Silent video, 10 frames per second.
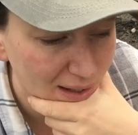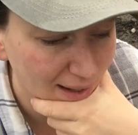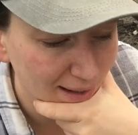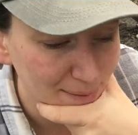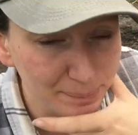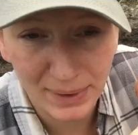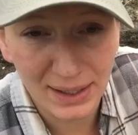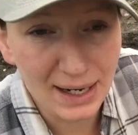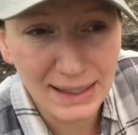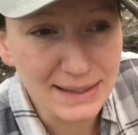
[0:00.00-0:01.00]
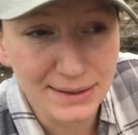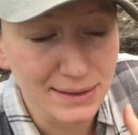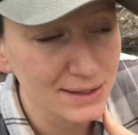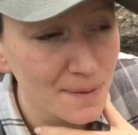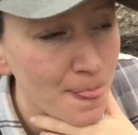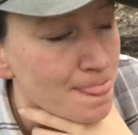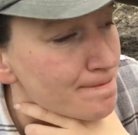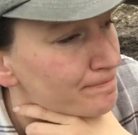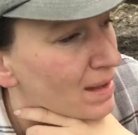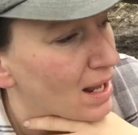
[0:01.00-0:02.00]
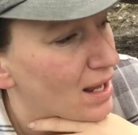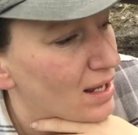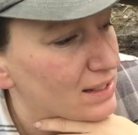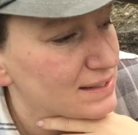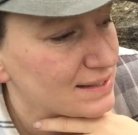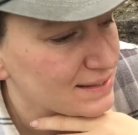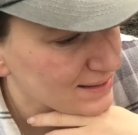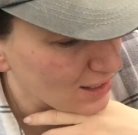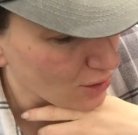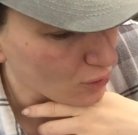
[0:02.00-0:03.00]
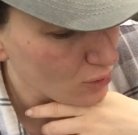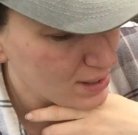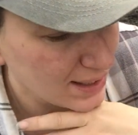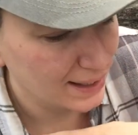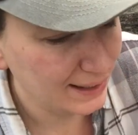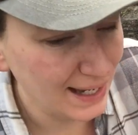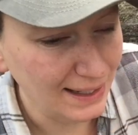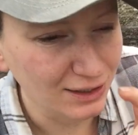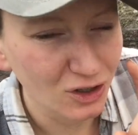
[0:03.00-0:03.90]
And I didn't. So again,